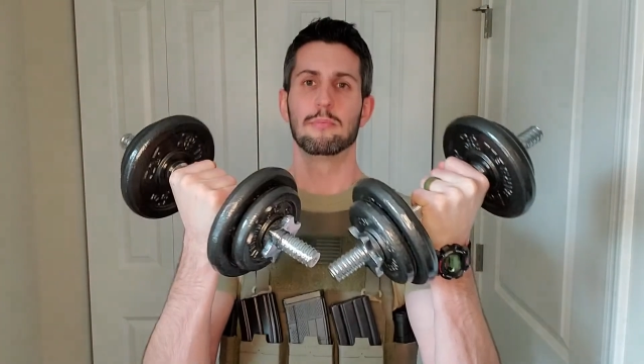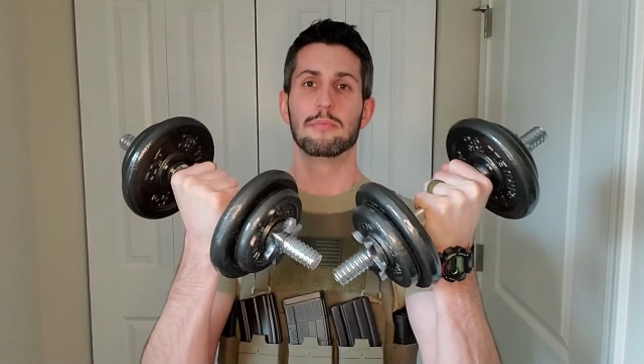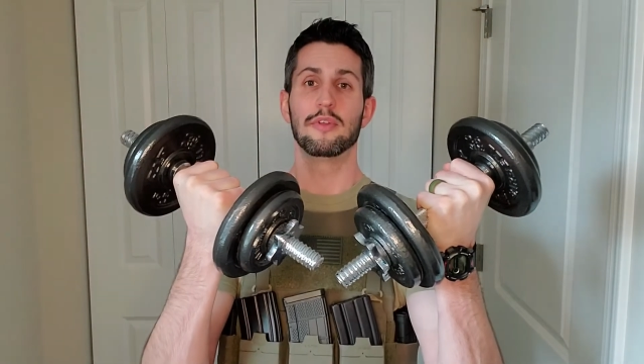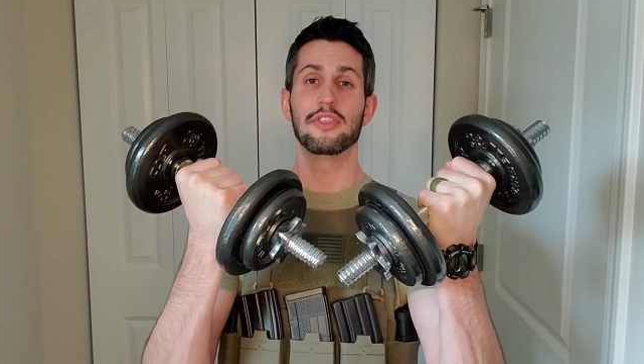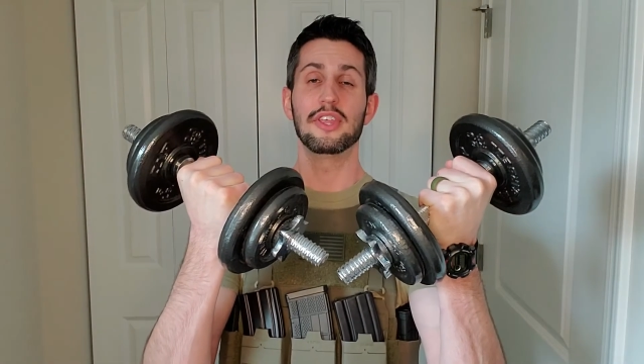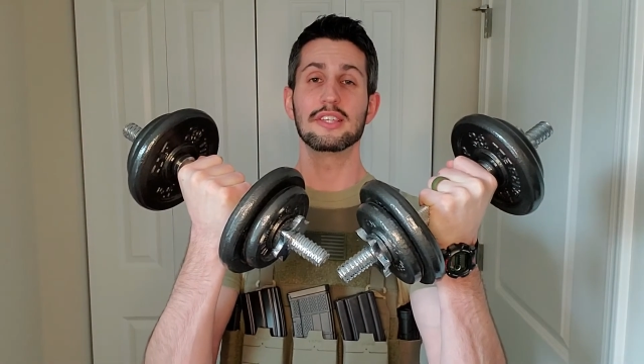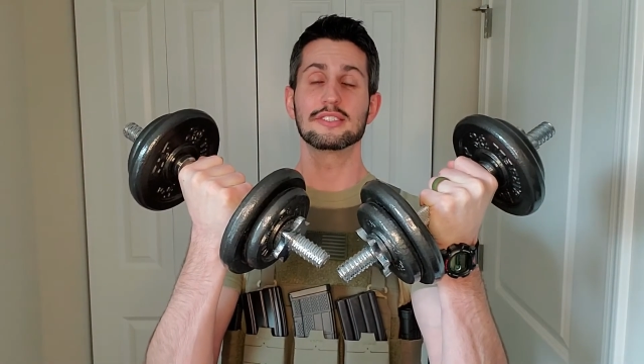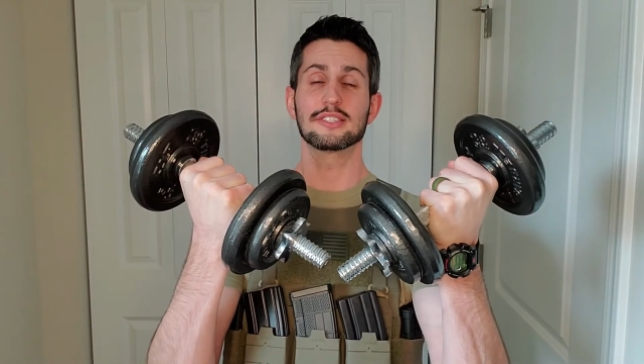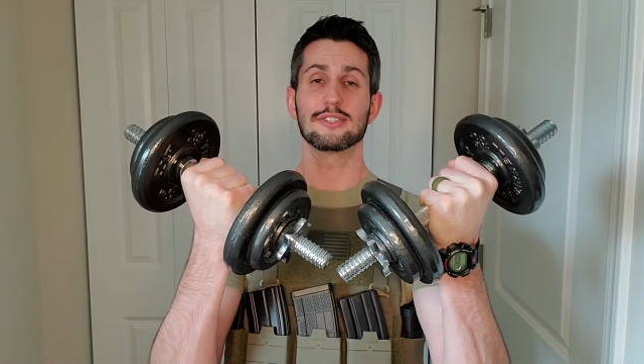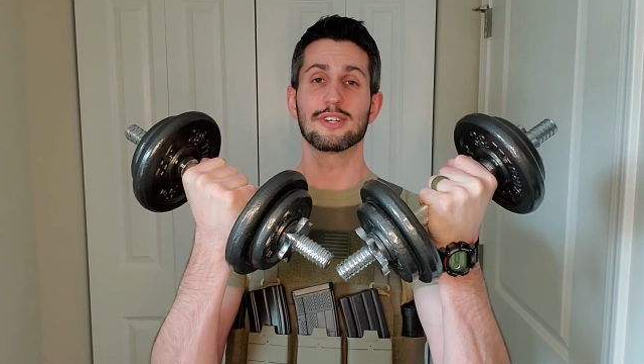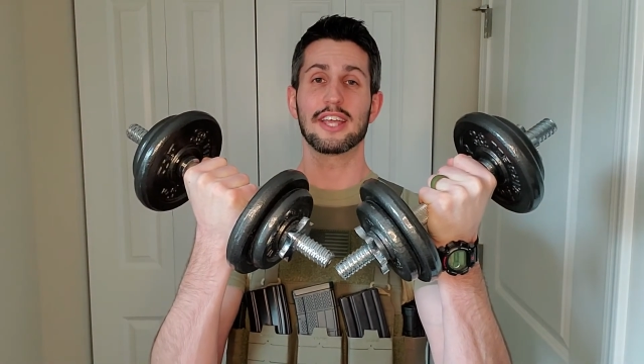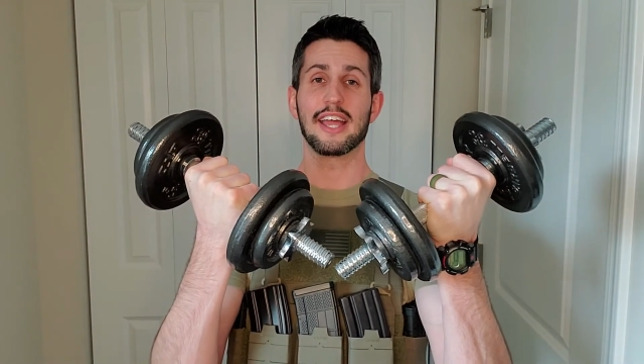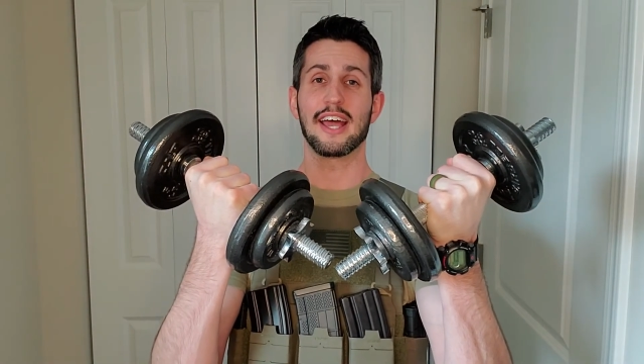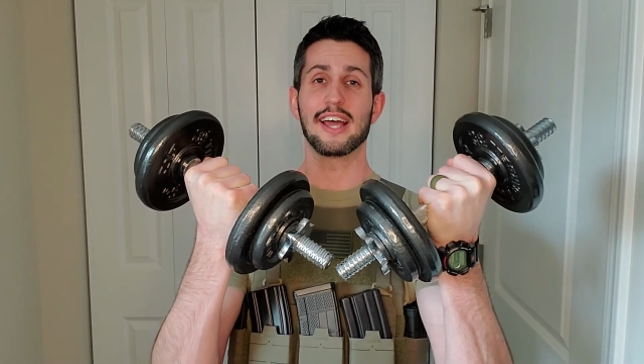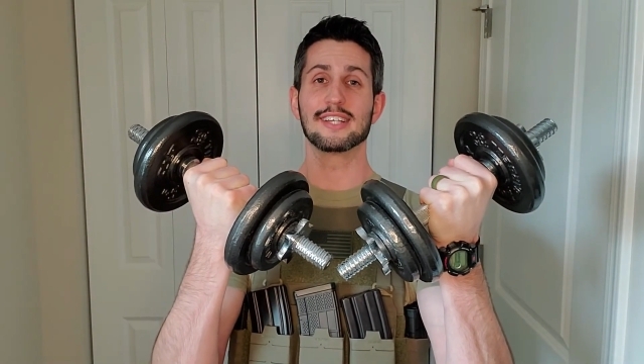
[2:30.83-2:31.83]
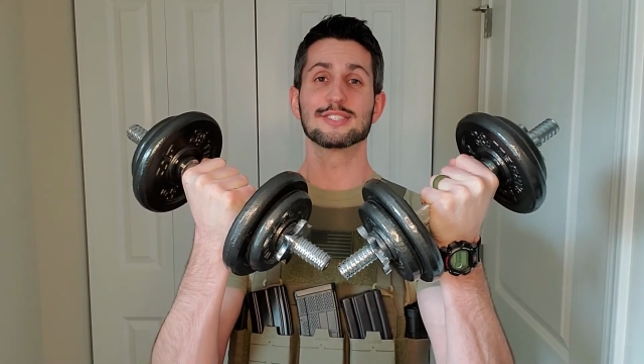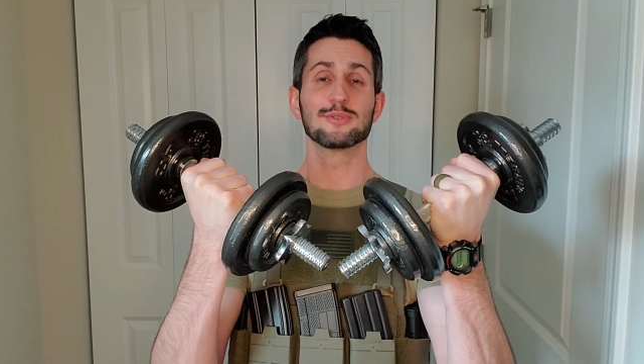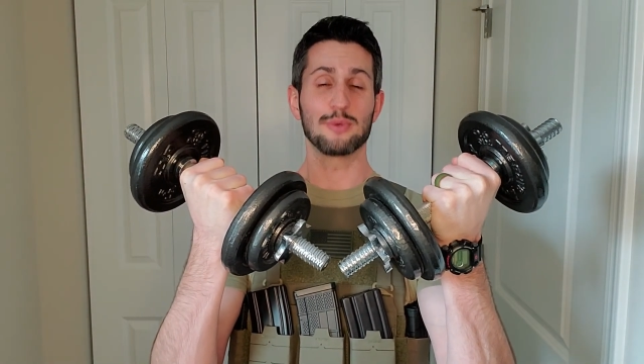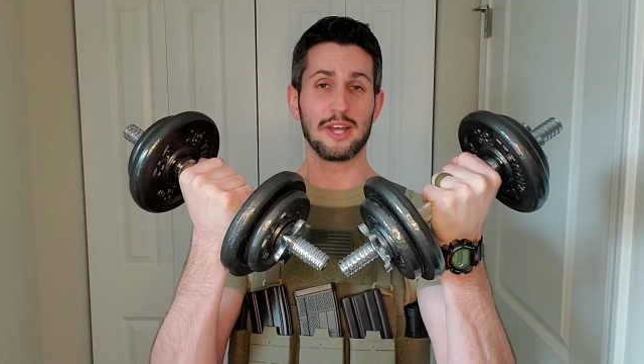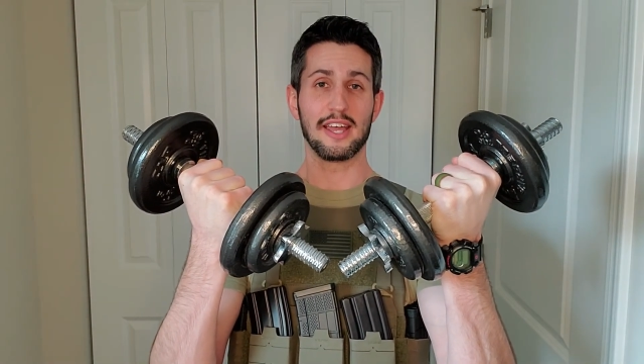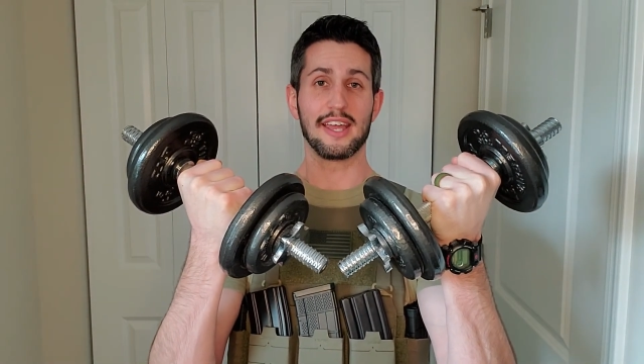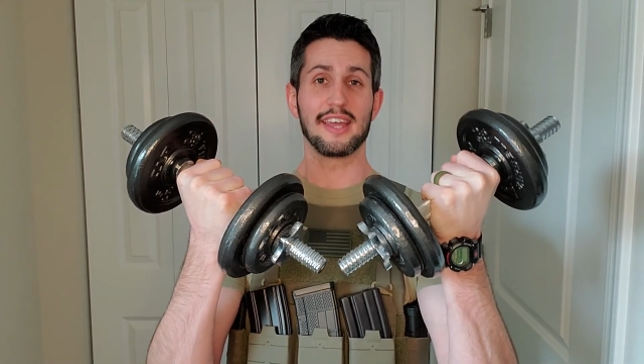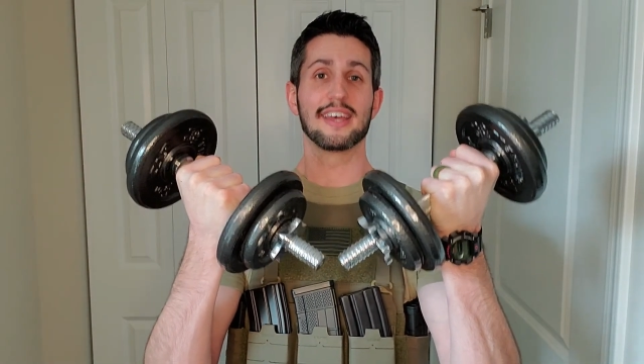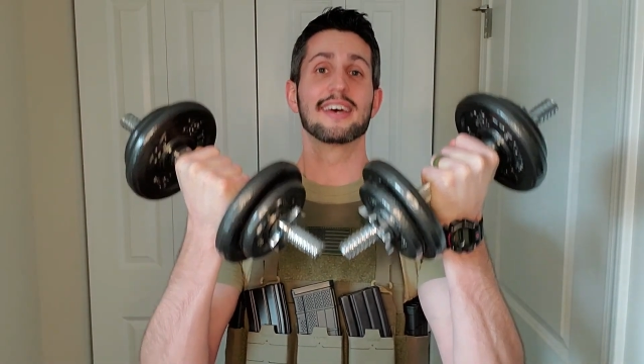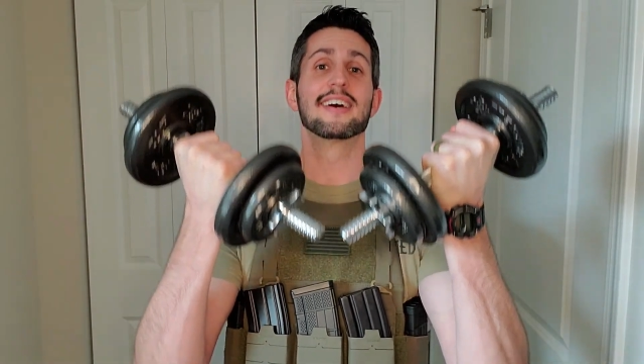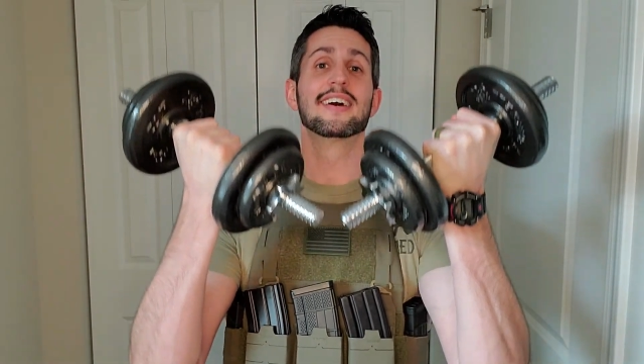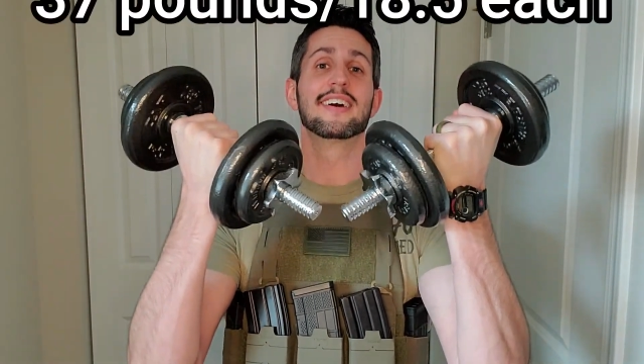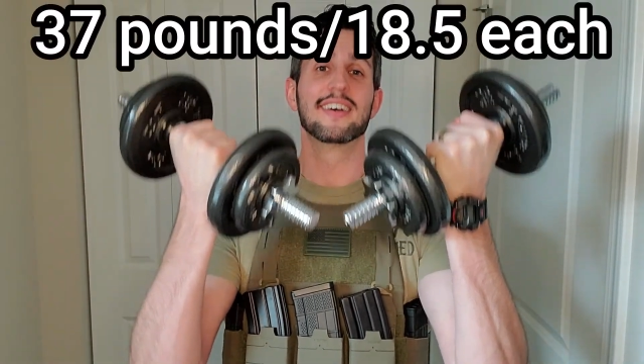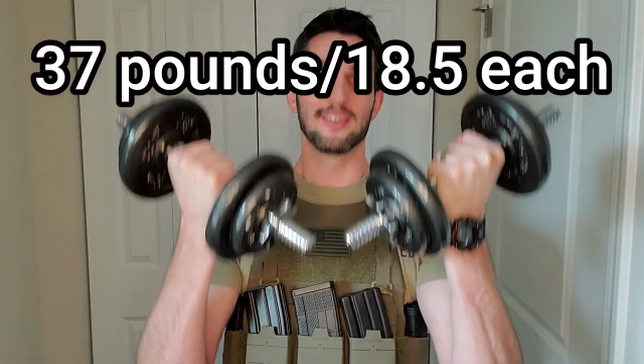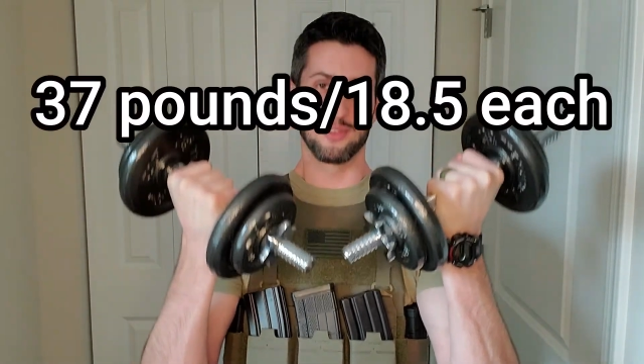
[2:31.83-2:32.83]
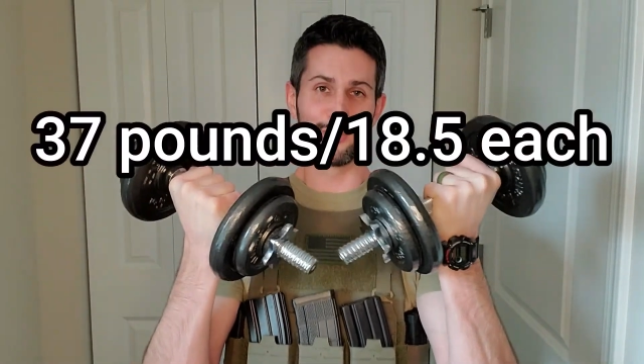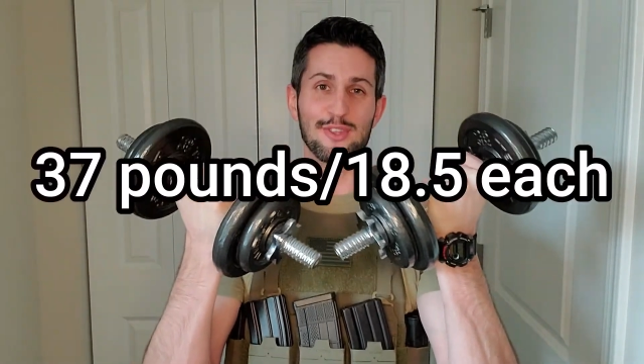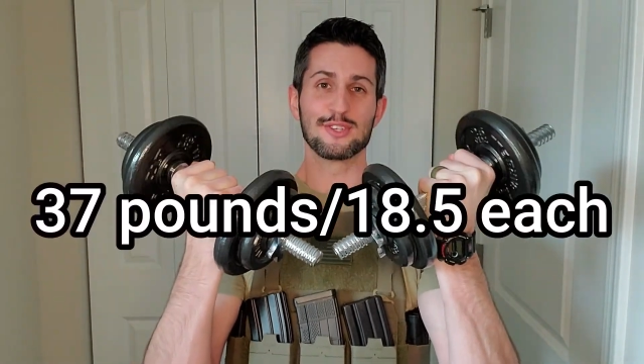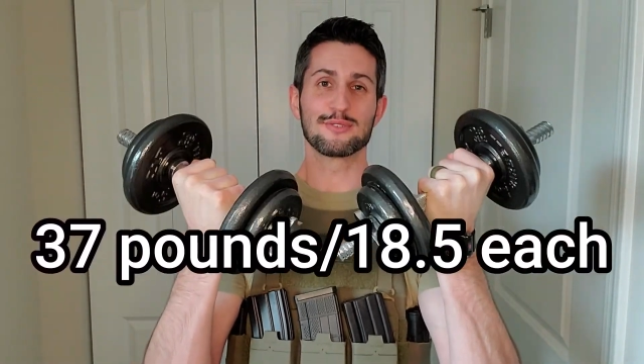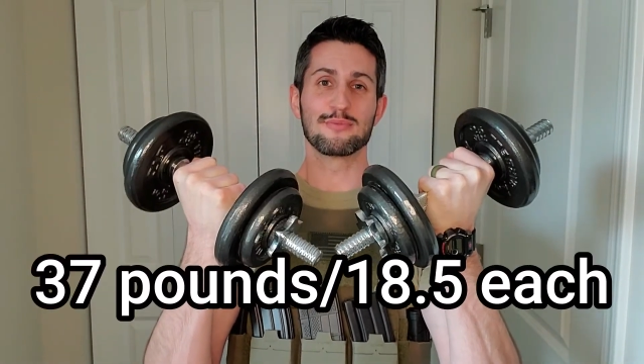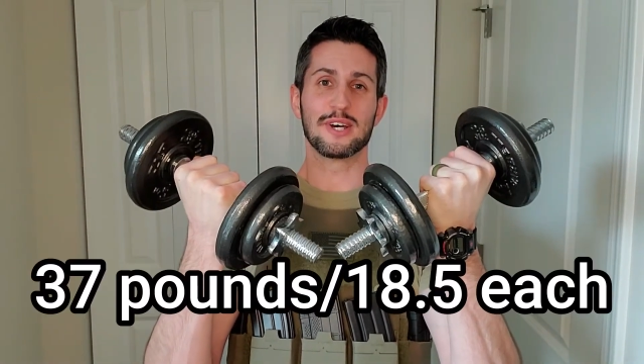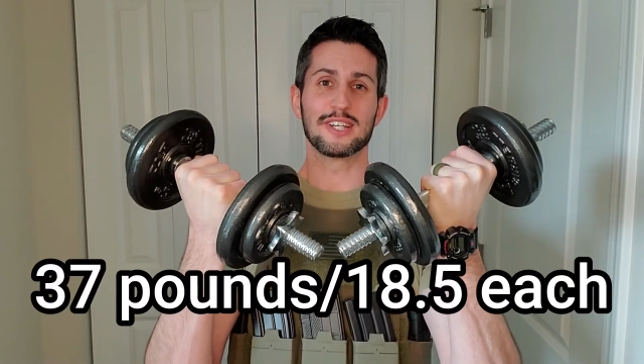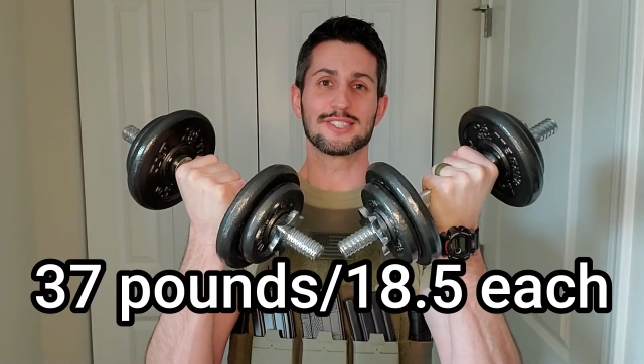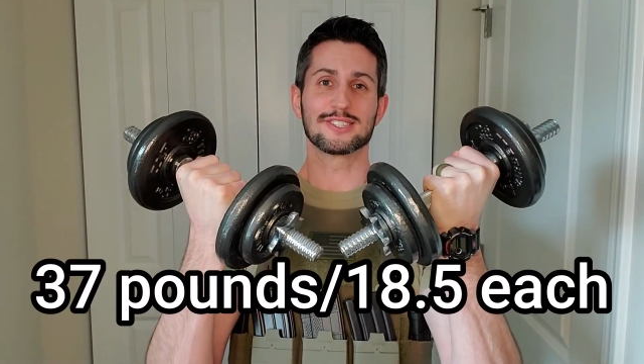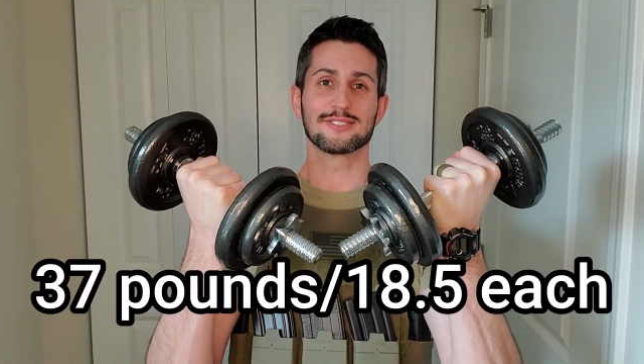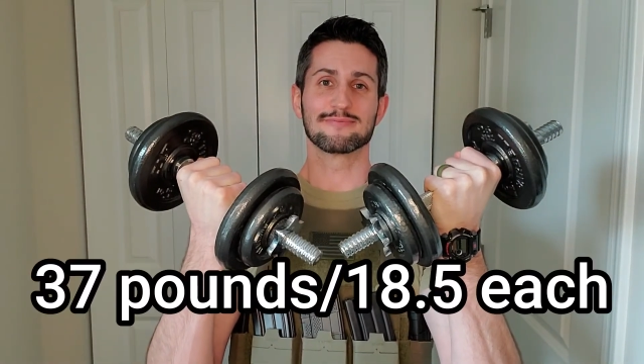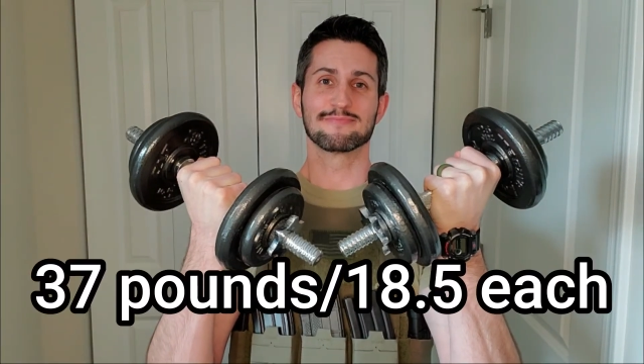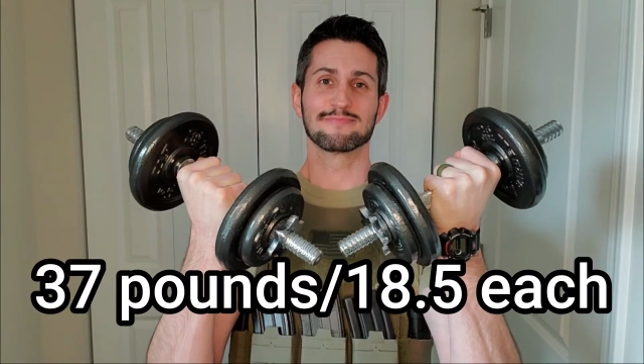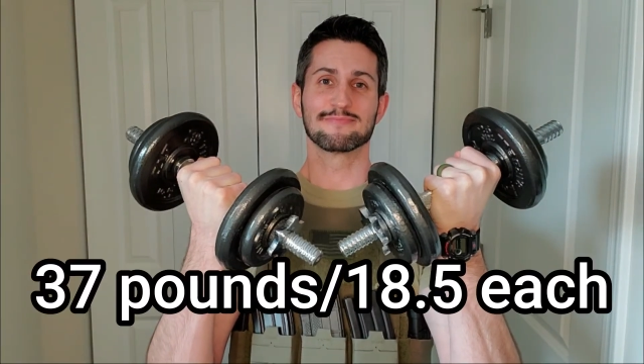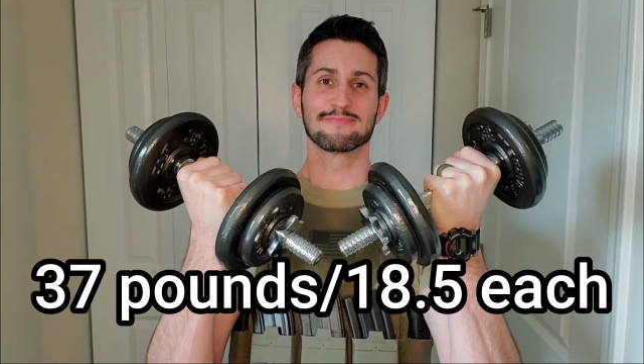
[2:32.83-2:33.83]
But these little guys weigh this much.